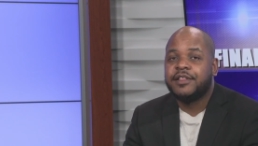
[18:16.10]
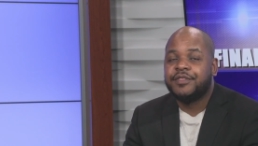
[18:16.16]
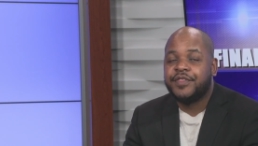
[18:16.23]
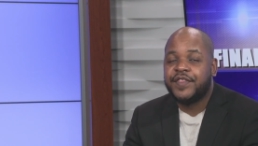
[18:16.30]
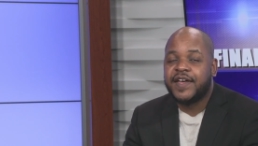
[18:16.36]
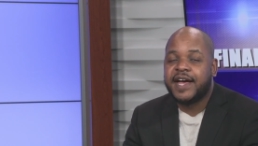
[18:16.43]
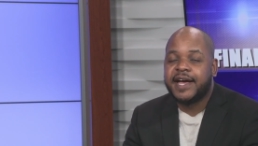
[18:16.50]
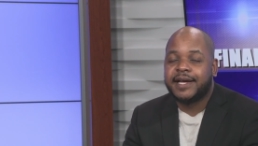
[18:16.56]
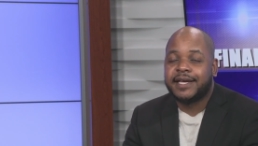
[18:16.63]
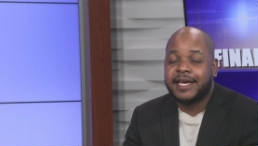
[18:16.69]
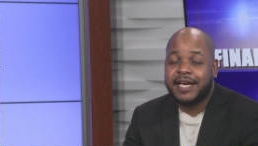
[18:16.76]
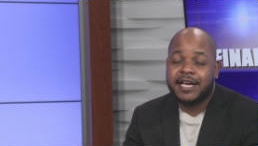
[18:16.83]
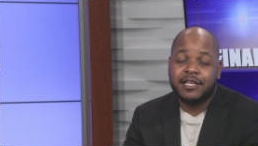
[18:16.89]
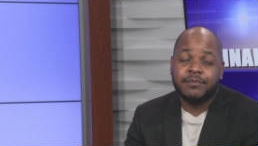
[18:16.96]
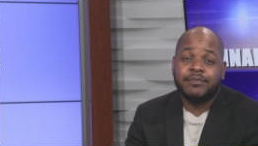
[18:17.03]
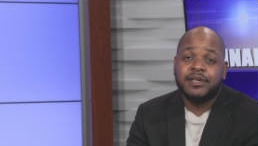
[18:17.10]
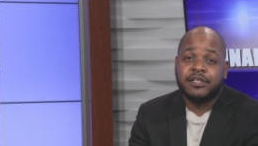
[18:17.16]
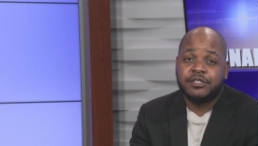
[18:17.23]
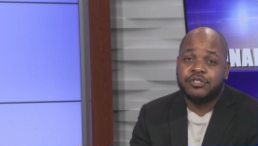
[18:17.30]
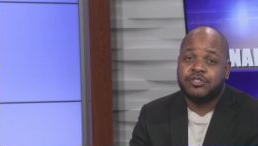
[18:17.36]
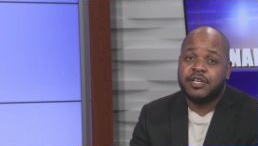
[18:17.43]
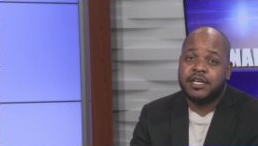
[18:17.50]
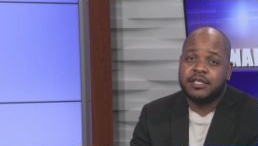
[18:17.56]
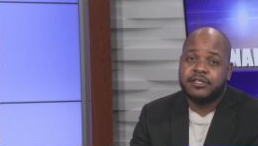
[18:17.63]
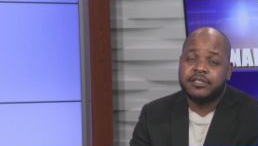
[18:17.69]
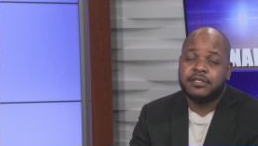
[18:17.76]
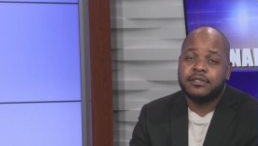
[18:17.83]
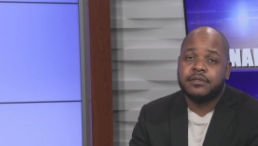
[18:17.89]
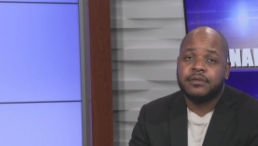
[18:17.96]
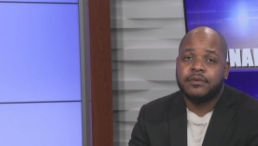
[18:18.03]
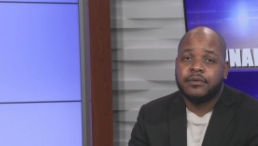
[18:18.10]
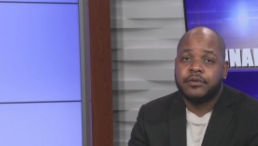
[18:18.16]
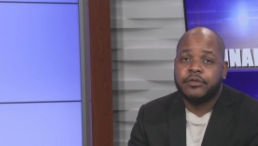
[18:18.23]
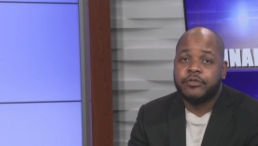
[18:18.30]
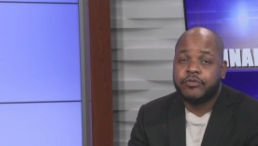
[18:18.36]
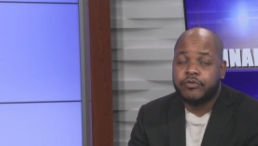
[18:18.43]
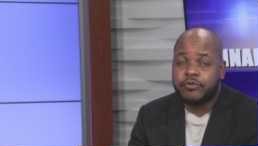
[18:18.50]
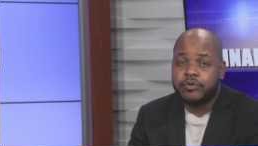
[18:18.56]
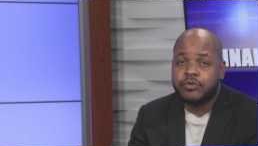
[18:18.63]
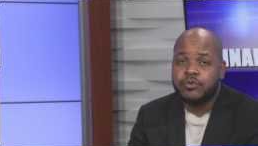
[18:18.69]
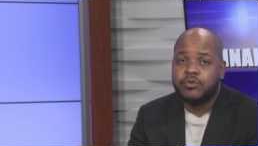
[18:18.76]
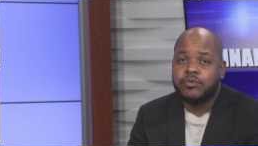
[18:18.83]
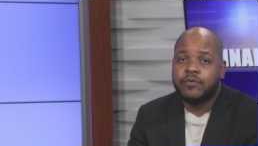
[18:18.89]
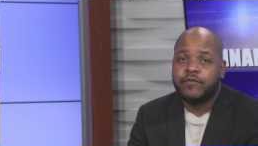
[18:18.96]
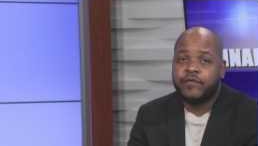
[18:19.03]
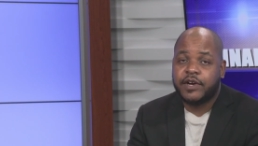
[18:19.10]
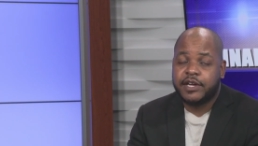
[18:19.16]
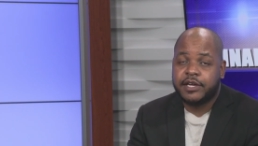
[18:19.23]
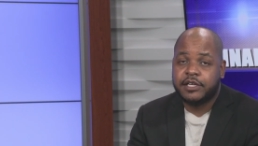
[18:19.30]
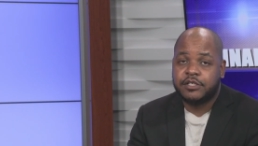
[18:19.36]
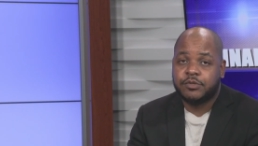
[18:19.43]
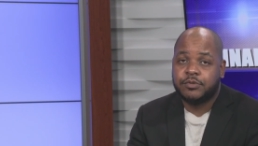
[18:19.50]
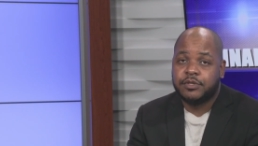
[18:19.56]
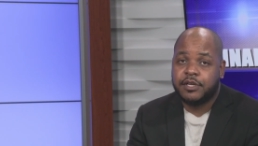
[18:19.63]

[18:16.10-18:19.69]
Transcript: that can be addressed through financial